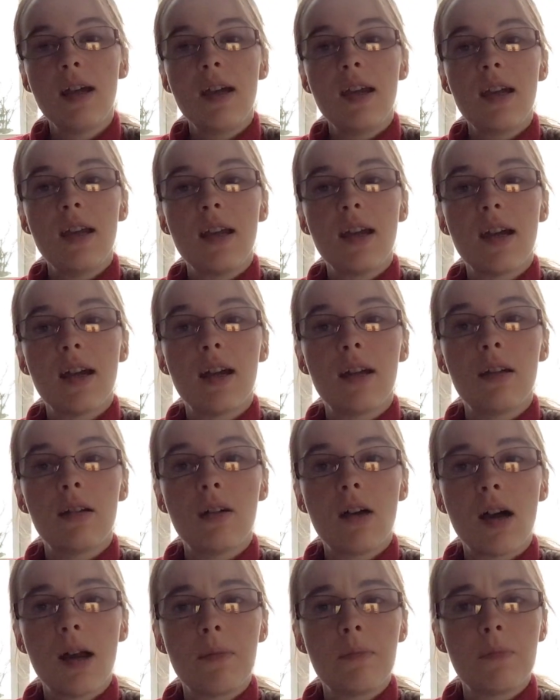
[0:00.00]
And
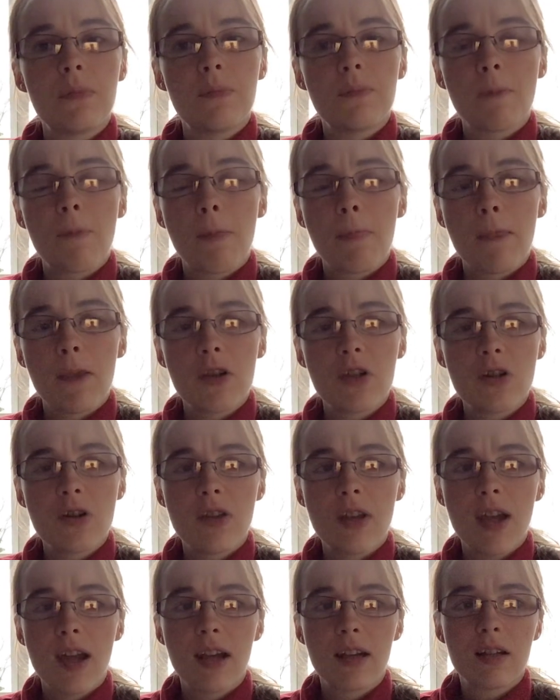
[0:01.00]
I'm sure they
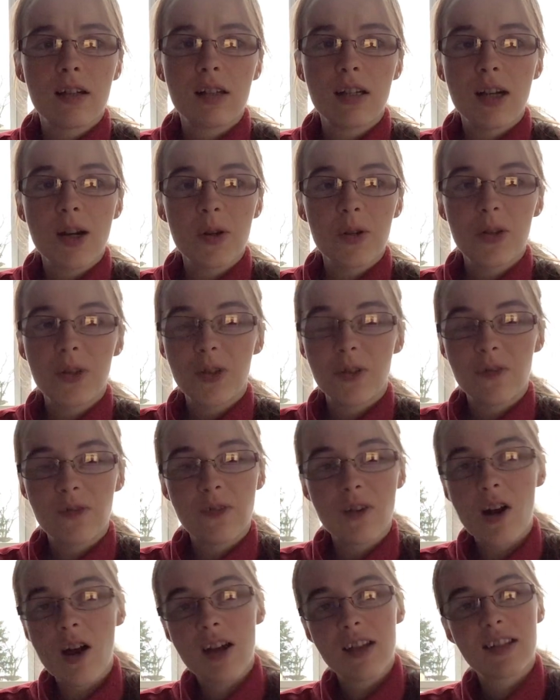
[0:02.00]
had cutouts to
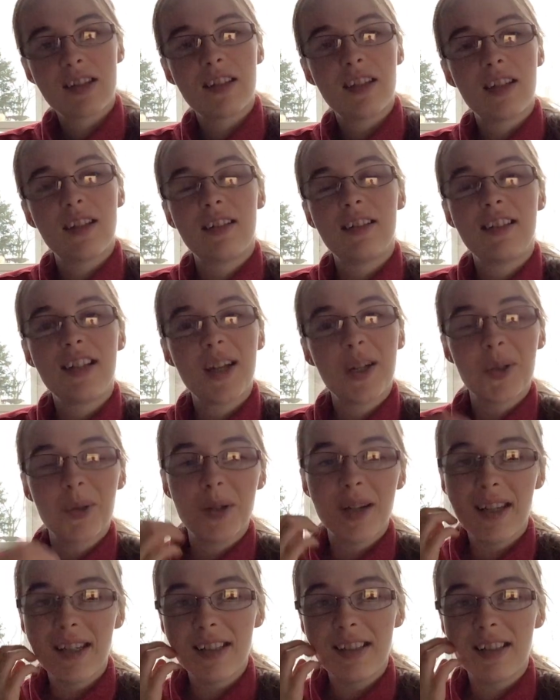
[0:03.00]
frost and
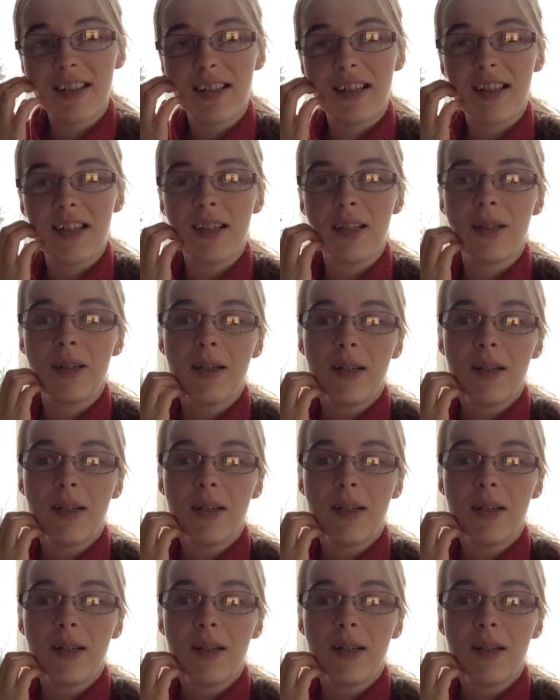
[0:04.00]
decorate, and